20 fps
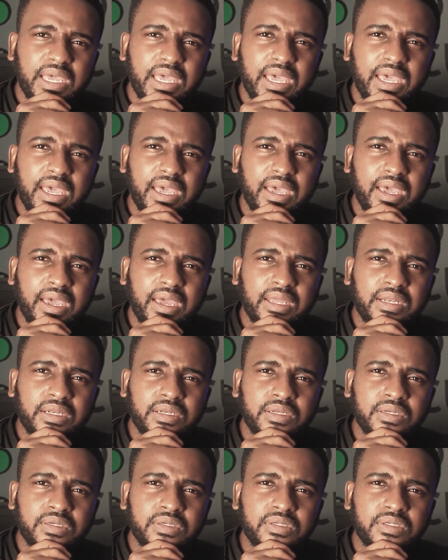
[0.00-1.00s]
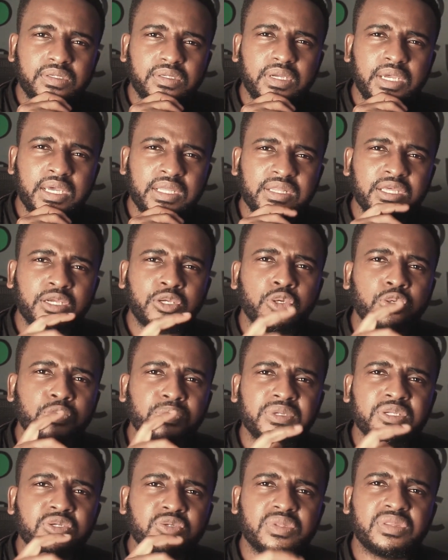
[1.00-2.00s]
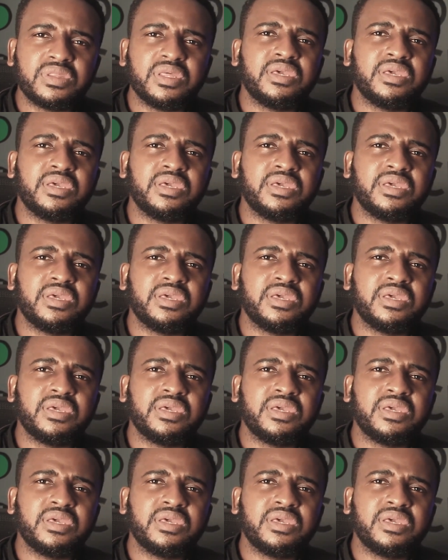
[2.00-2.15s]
And that got me to